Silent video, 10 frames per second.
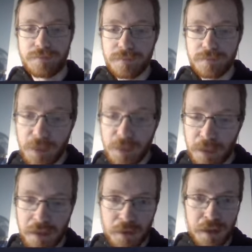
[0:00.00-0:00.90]
We need a really
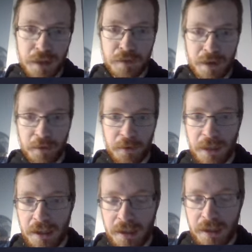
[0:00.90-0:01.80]
good round. We need
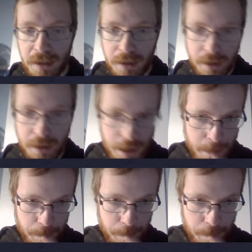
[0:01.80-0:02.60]
a um,